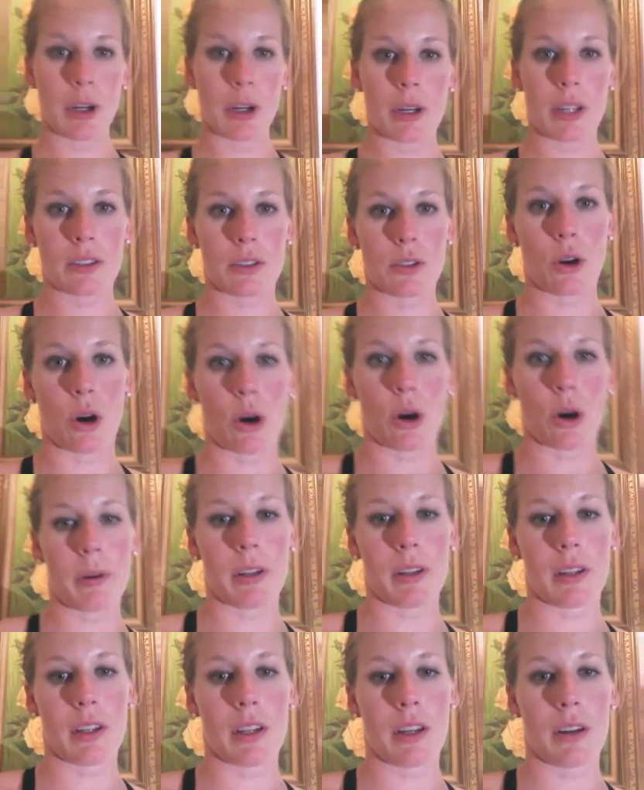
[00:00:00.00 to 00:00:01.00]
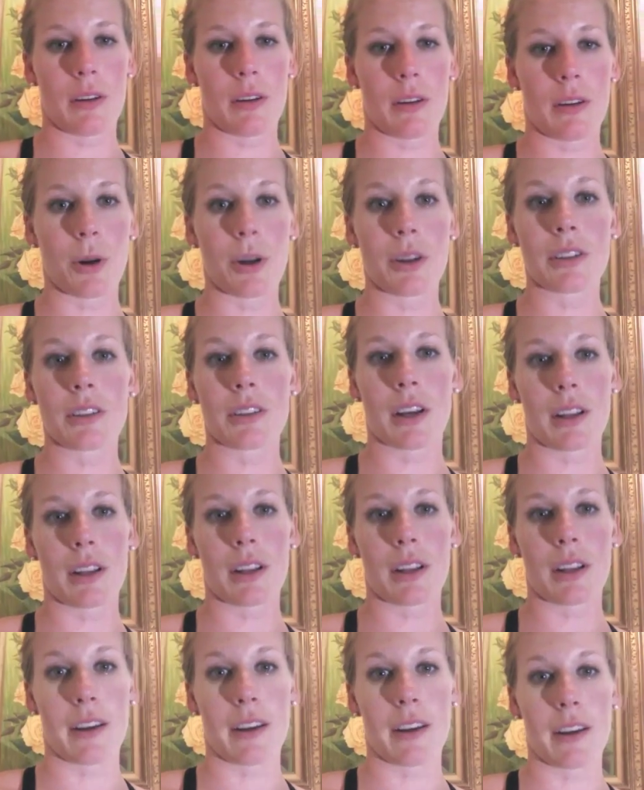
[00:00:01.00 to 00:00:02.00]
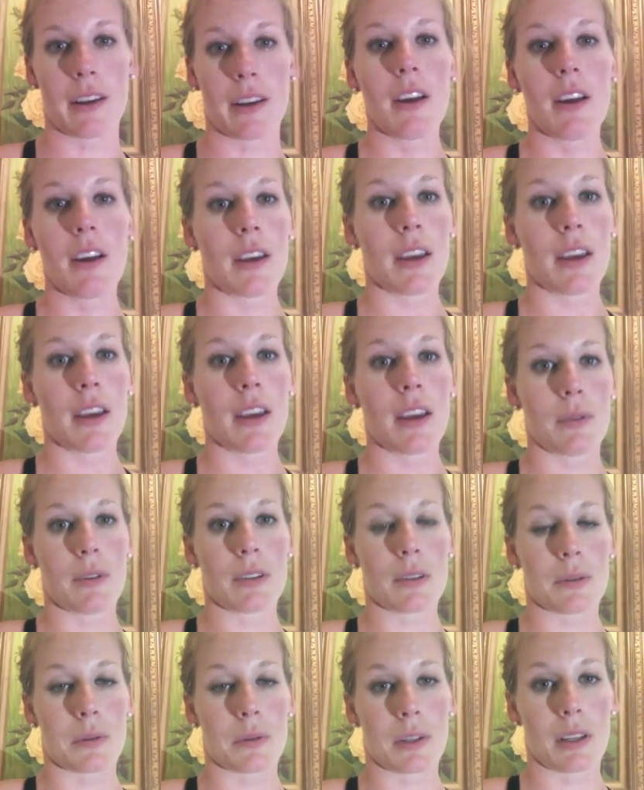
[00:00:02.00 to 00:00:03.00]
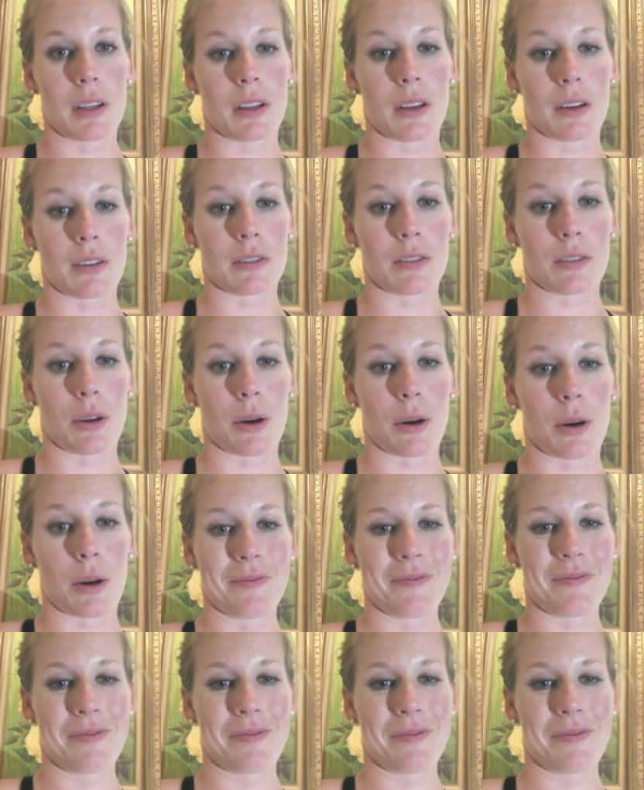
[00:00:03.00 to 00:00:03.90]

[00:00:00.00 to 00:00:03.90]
a quick scope, and then, of course, I lied. It was a really long scope.